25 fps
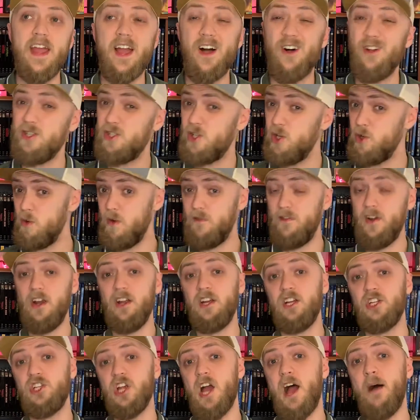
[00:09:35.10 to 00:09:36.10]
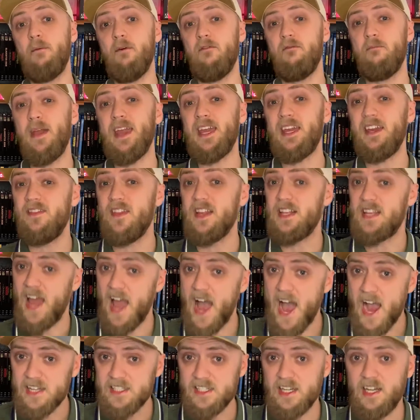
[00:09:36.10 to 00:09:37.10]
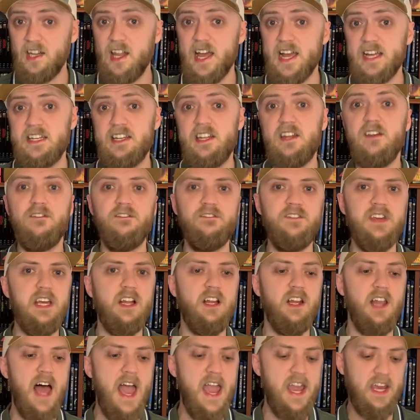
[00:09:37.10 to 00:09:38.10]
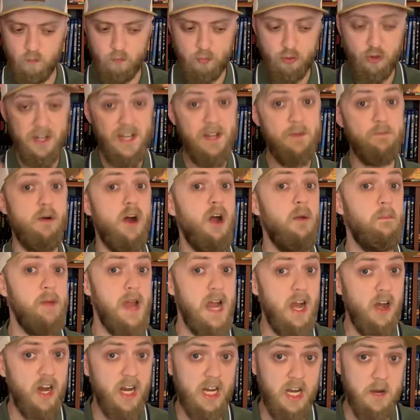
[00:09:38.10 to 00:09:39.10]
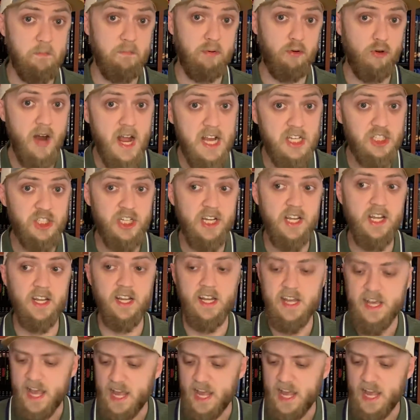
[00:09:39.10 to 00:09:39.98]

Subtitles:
also do a very good job of making the tax collecting feel like pretty barbaric oppression